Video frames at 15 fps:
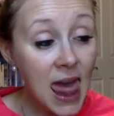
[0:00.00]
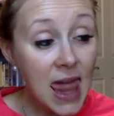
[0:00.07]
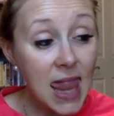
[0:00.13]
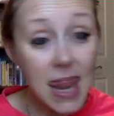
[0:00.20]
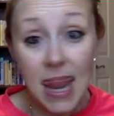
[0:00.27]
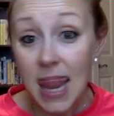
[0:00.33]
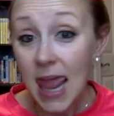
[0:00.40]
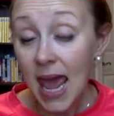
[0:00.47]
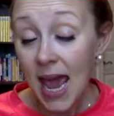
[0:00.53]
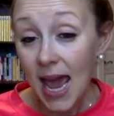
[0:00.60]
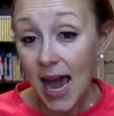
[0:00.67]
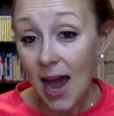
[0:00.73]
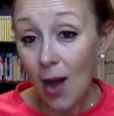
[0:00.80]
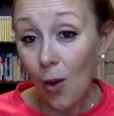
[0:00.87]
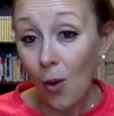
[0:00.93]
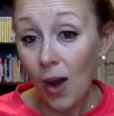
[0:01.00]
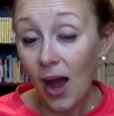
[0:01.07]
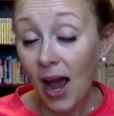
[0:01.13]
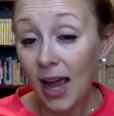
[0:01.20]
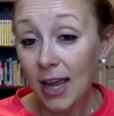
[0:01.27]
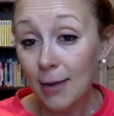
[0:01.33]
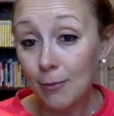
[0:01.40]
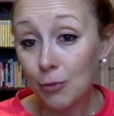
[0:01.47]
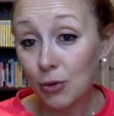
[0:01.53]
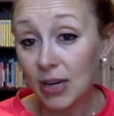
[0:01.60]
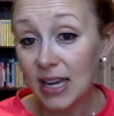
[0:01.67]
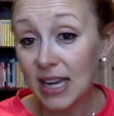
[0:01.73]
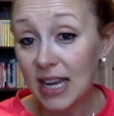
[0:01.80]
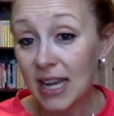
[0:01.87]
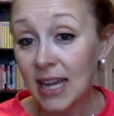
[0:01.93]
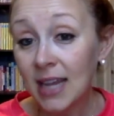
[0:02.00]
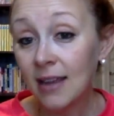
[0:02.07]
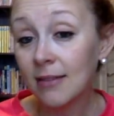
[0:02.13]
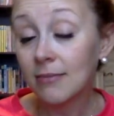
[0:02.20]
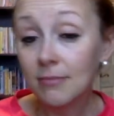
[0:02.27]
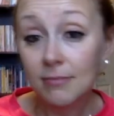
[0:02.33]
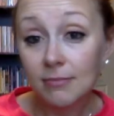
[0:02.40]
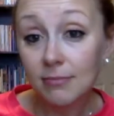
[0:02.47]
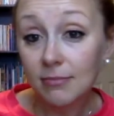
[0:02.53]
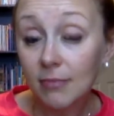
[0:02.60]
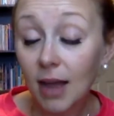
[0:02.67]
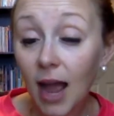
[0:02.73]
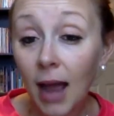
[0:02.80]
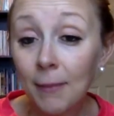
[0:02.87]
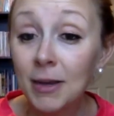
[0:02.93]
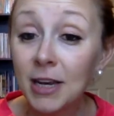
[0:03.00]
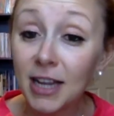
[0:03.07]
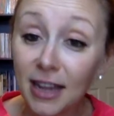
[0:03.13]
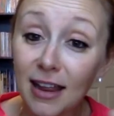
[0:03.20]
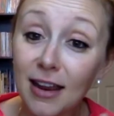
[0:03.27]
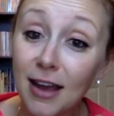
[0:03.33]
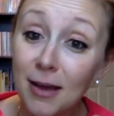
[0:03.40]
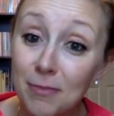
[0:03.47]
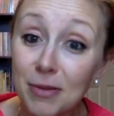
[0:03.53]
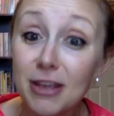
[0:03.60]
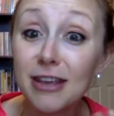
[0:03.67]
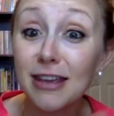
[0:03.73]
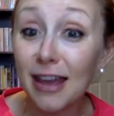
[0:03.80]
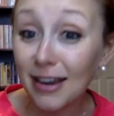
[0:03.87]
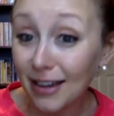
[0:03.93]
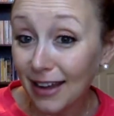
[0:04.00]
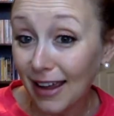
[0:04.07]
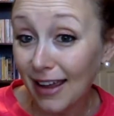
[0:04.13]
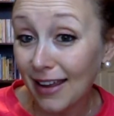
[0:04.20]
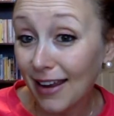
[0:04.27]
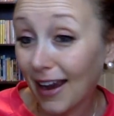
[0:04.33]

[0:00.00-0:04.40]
Now I am reading, I'm going to get up yet again.